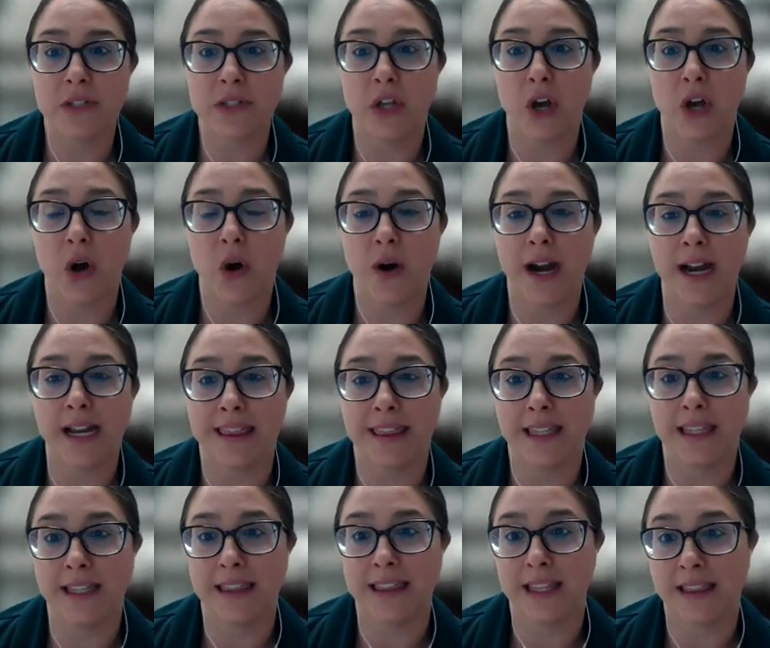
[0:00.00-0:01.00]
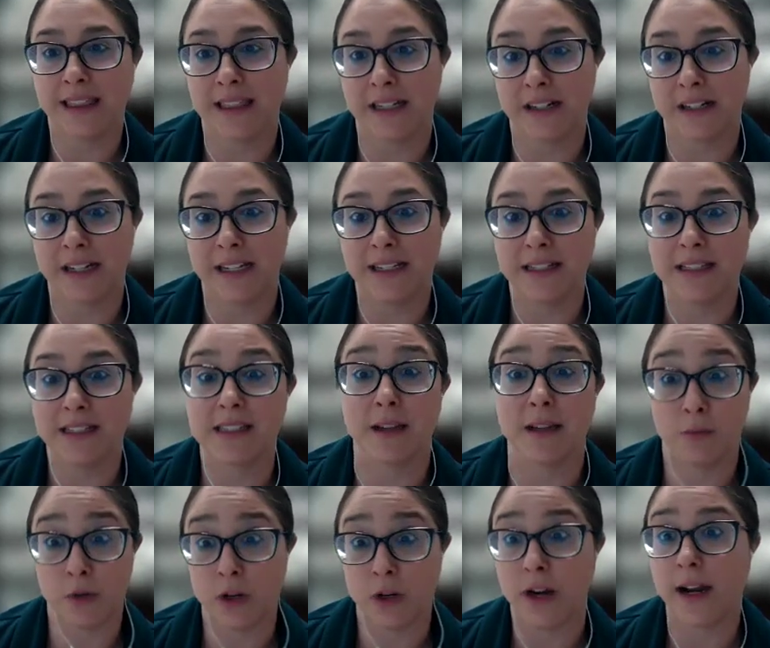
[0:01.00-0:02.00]
So I think that there is
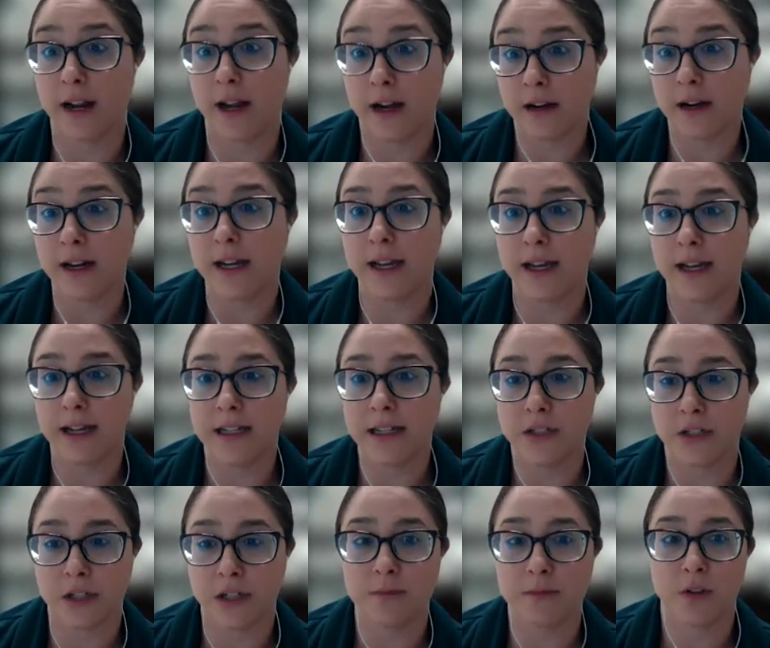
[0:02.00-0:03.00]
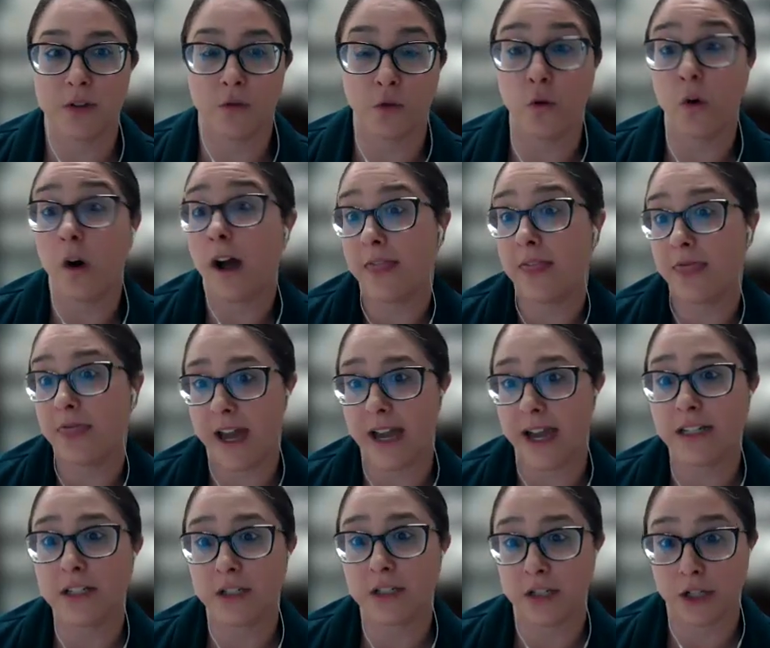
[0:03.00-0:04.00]
some gray area in terms of what
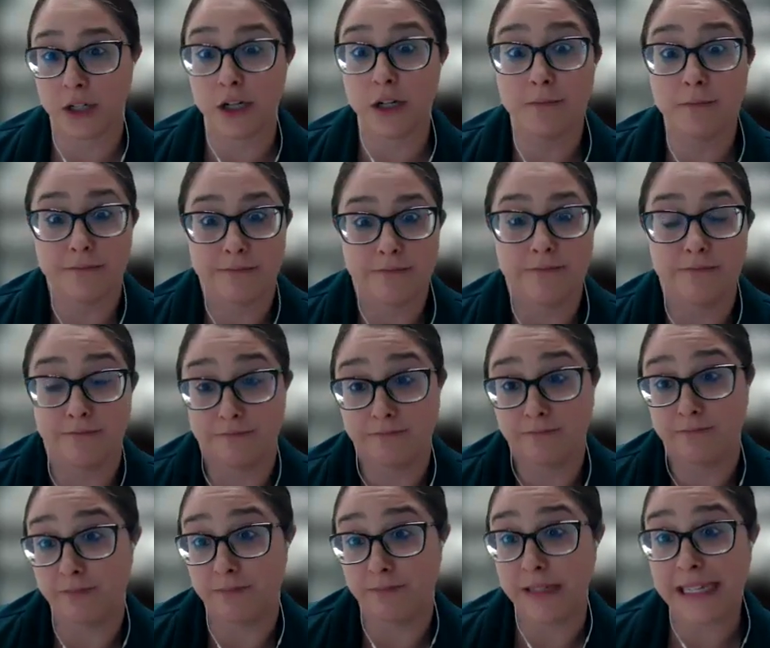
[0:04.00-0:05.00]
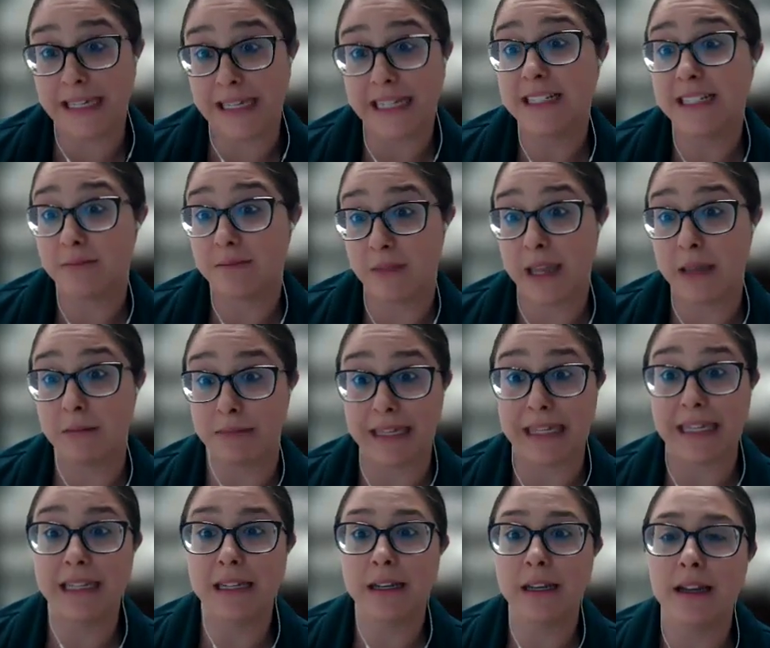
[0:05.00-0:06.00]
that term may
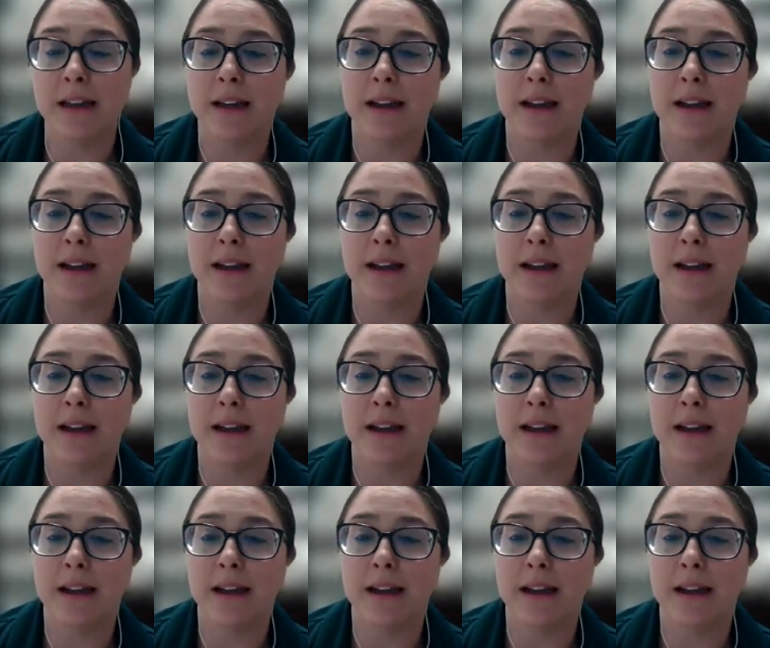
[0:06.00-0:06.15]
mean.